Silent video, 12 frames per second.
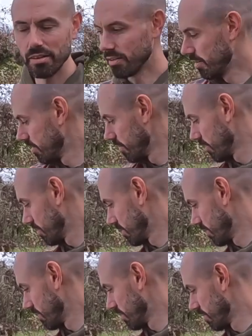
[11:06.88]
Oh,
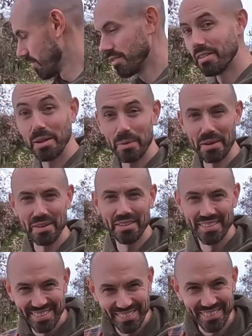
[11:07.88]
there we go.
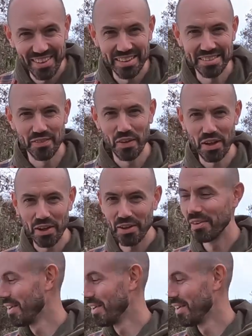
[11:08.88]
Right, let's give it a go.